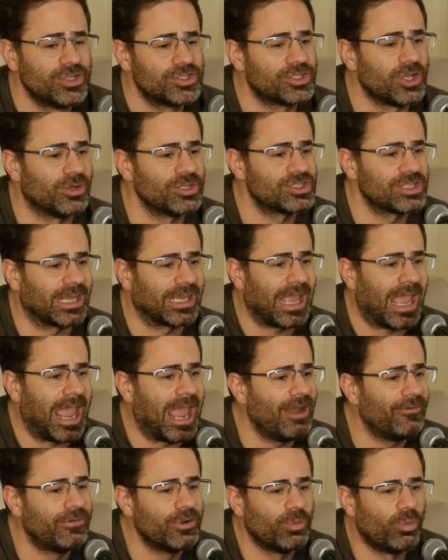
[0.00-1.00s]
So it's like
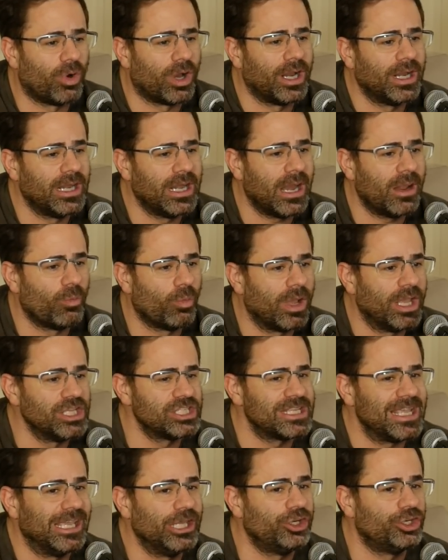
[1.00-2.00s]
everyone
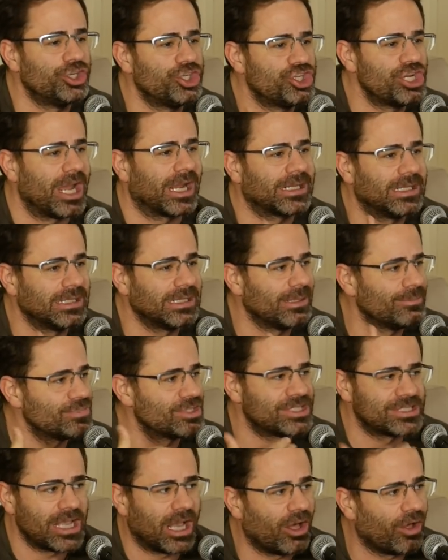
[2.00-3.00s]
is interjecting
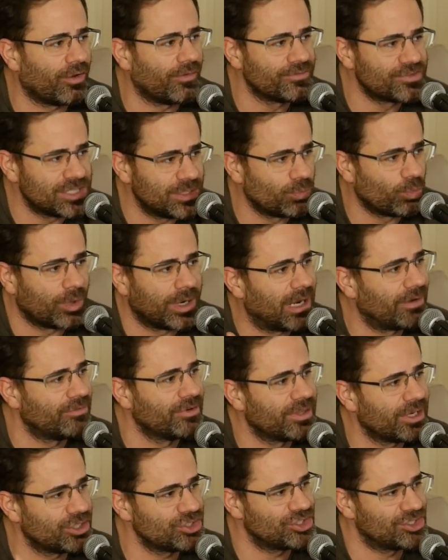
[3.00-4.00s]
themselves in
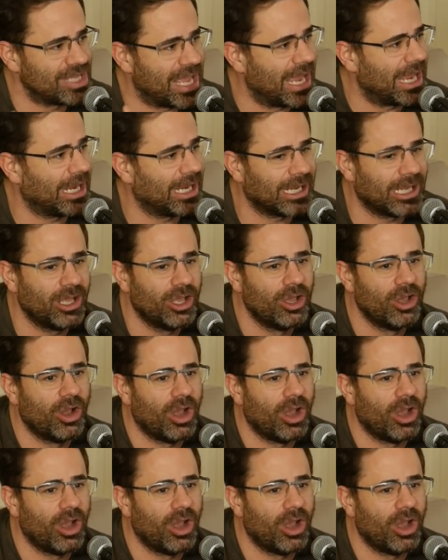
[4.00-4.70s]
whatever they're saying.